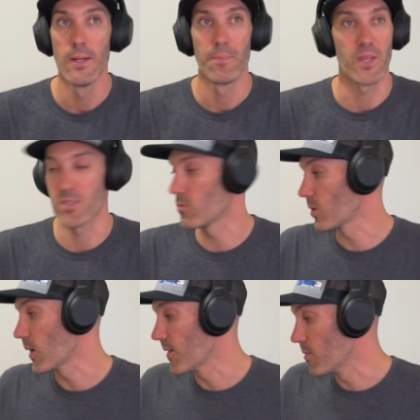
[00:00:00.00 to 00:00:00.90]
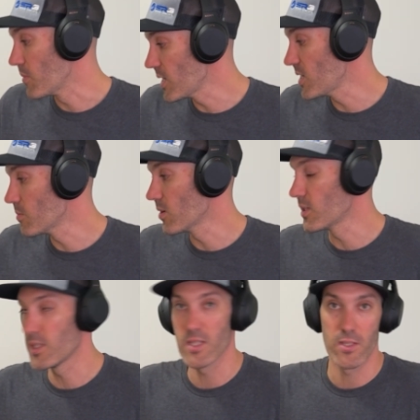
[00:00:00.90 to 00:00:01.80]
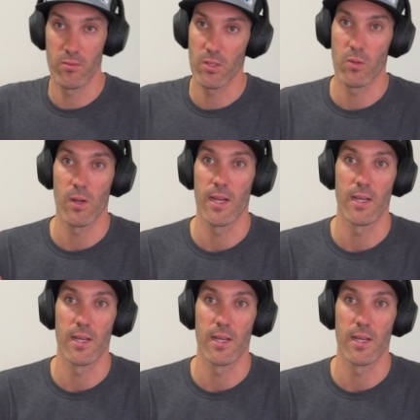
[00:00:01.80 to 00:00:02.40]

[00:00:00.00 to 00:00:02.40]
Doesn't require the media mod, it doesn't require